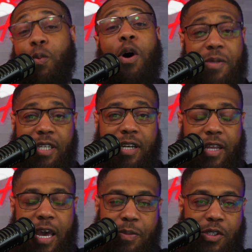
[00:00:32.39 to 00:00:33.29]
Welcome to
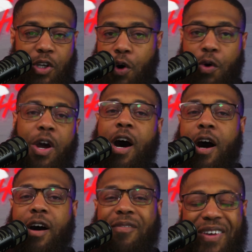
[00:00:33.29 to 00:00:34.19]
another episode
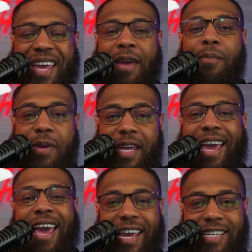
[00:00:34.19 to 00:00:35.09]
of
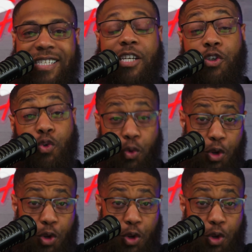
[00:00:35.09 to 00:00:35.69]
NBA Central,